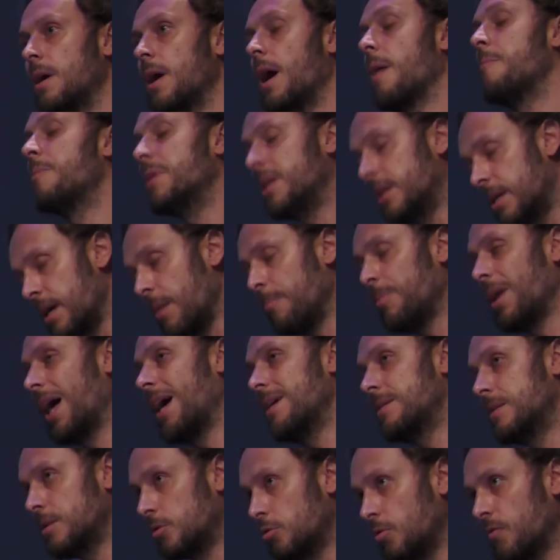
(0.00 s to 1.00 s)
I mean, he
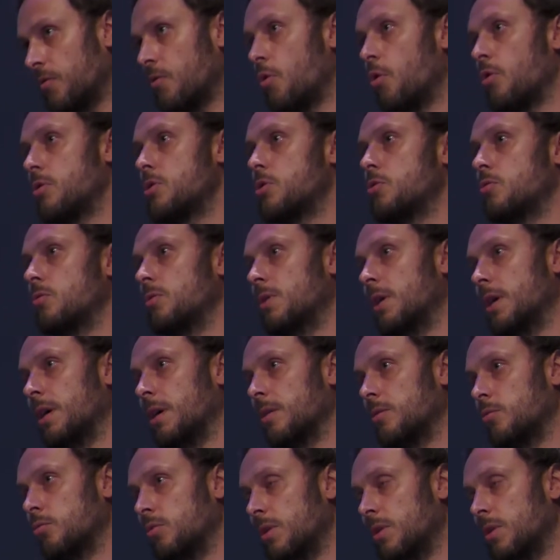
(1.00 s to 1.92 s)
applies it, of course, to the,